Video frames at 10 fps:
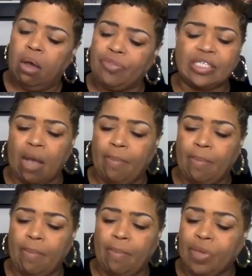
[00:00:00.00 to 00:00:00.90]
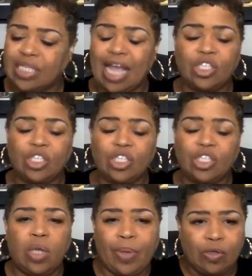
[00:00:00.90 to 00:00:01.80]
with this abuse,
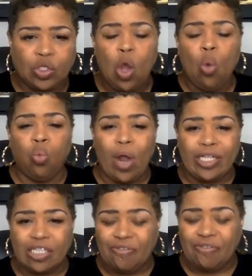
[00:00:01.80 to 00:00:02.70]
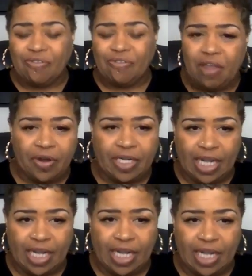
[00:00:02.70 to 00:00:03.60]
sexual abuse, runs very,
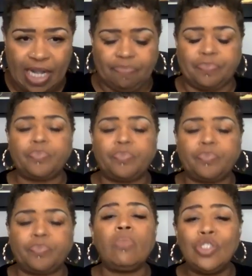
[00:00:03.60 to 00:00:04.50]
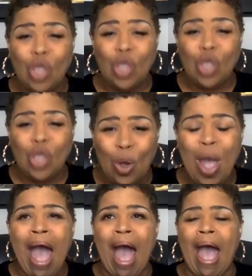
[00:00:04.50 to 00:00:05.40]
very deep.
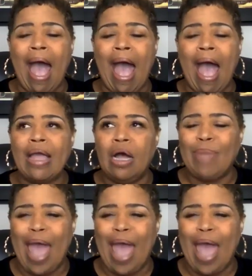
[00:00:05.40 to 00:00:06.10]
So I